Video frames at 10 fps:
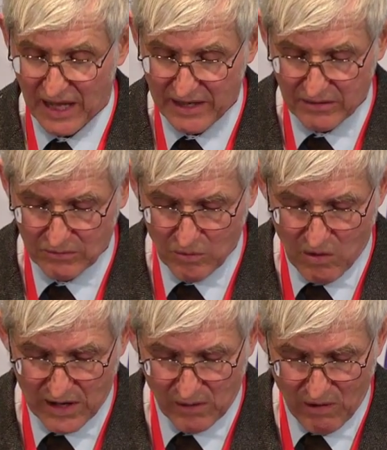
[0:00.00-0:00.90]
like
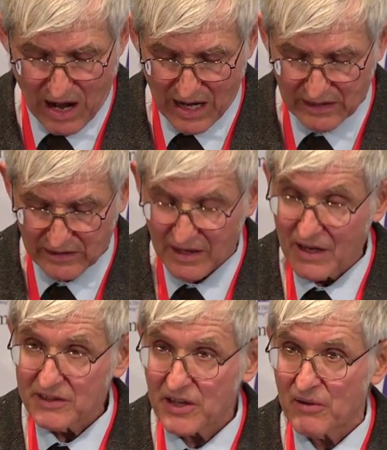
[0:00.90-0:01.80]
war in Iraq.
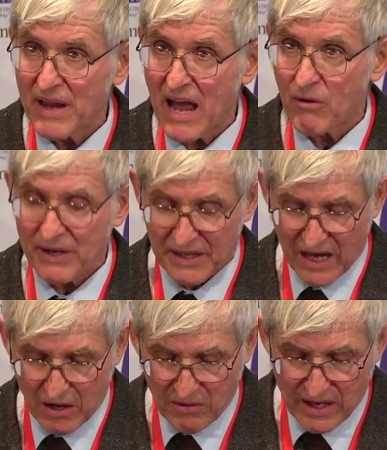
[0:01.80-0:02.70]
So now we
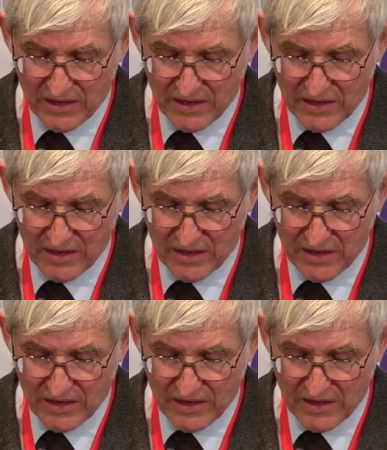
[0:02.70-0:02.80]
know